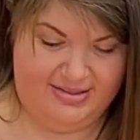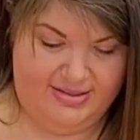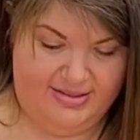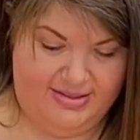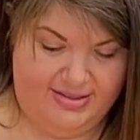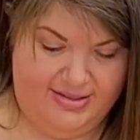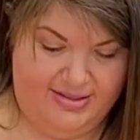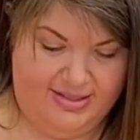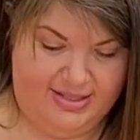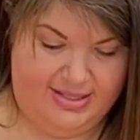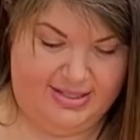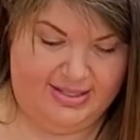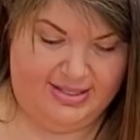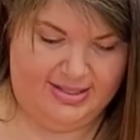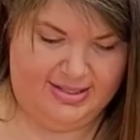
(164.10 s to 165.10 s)

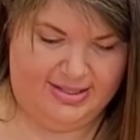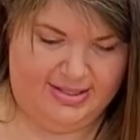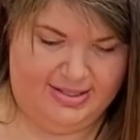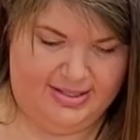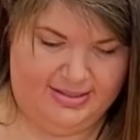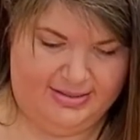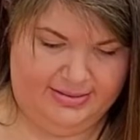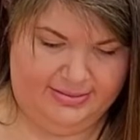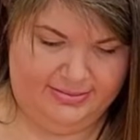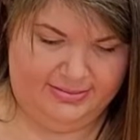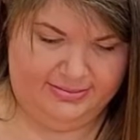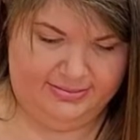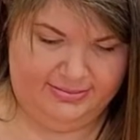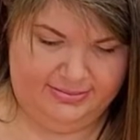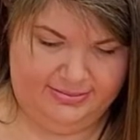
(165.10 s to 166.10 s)

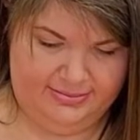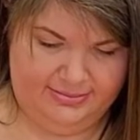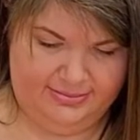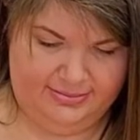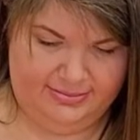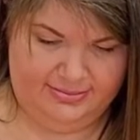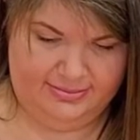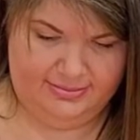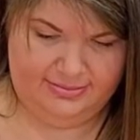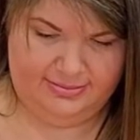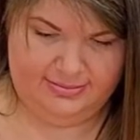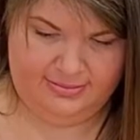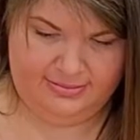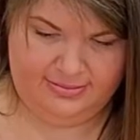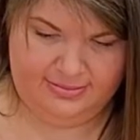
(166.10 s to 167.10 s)

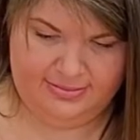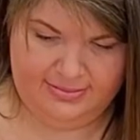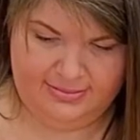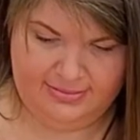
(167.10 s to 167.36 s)
No one is speaking in this clip.